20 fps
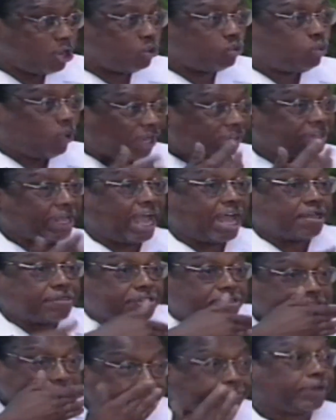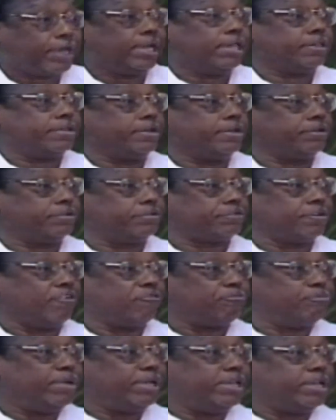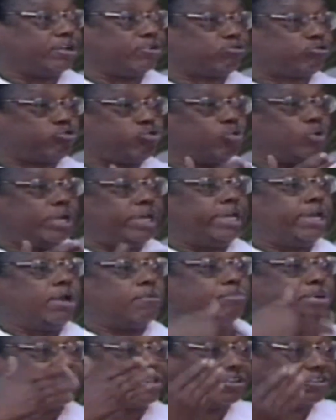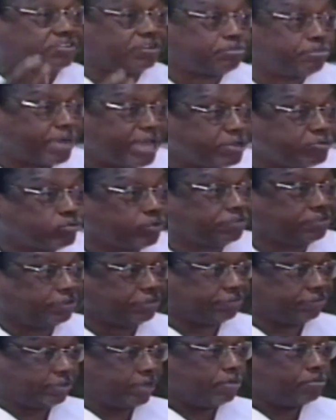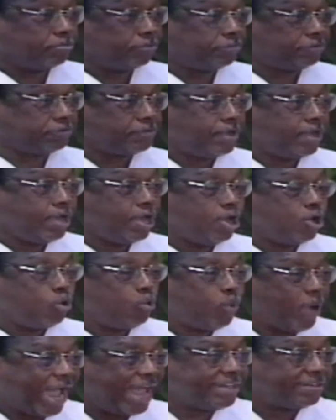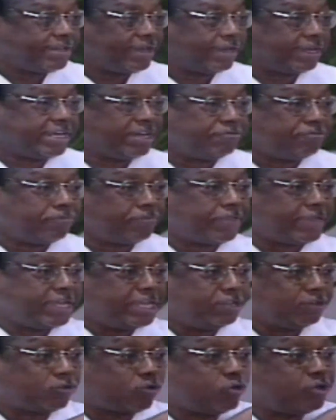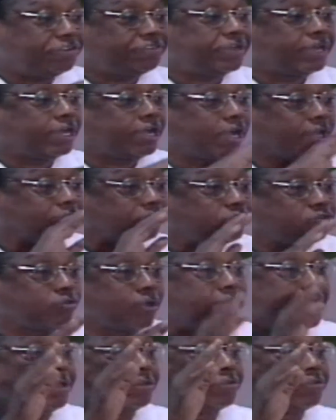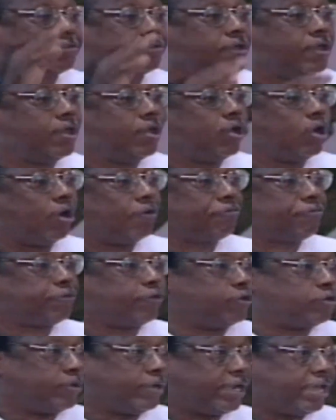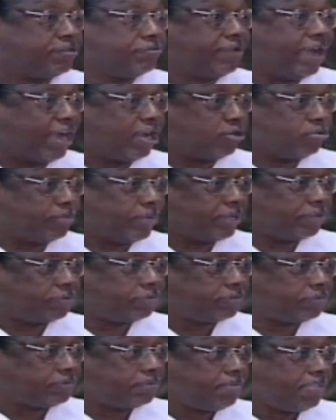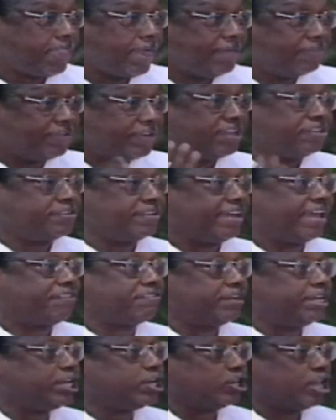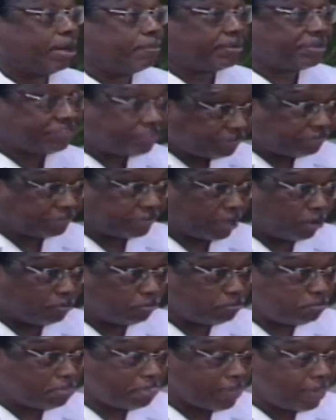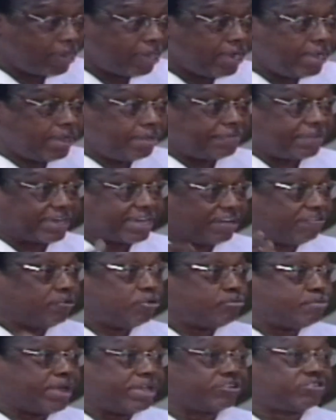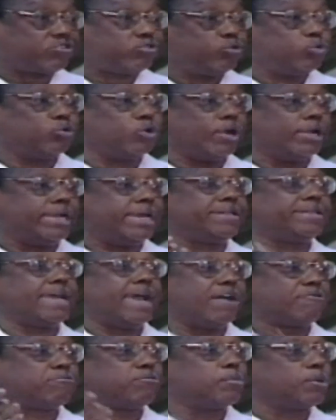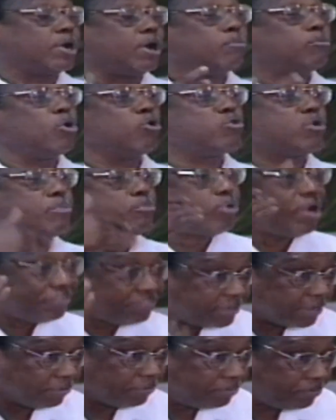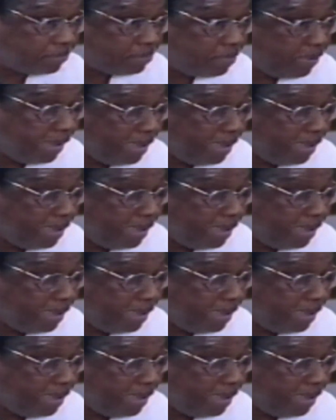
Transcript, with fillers: What are the difficulties of building truly participatory systems when given the increasing constraints of federal environments in the international economic system? the government sooner or later had to become more repressive